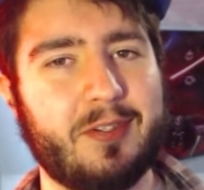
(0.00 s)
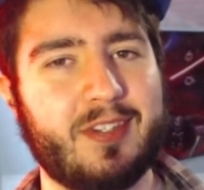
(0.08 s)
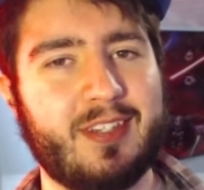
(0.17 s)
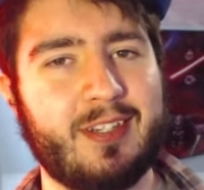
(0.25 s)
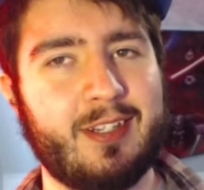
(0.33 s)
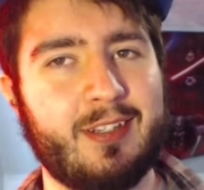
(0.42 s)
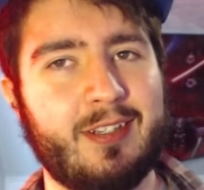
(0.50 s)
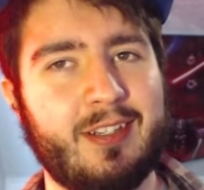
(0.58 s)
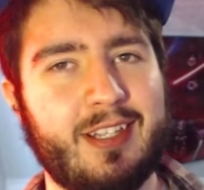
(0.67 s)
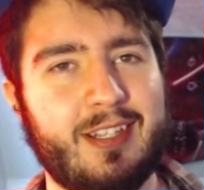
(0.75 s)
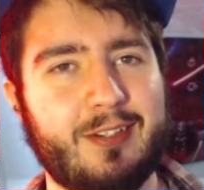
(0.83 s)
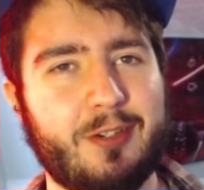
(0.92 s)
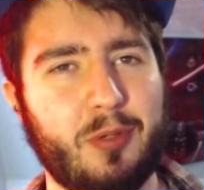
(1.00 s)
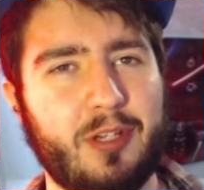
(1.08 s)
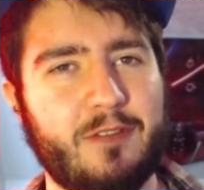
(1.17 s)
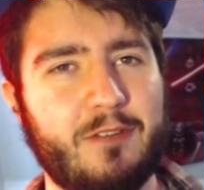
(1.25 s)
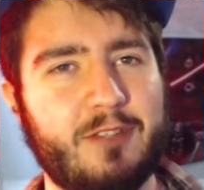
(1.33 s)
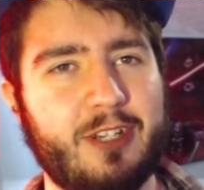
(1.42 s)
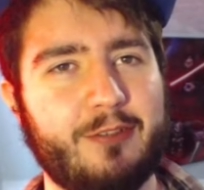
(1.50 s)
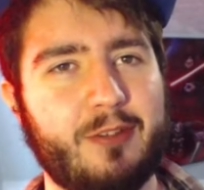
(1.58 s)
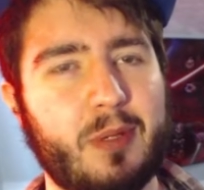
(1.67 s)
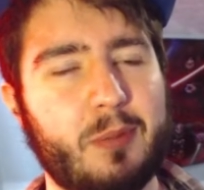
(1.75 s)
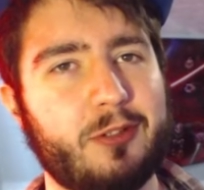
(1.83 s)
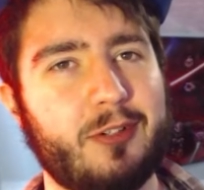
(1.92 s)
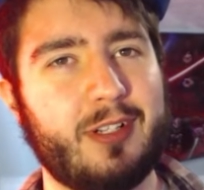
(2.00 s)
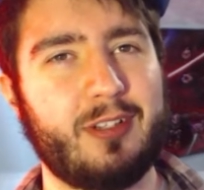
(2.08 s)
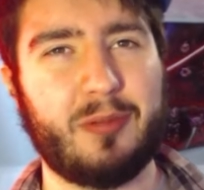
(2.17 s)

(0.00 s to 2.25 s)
scene in 2015, if I remember correctly.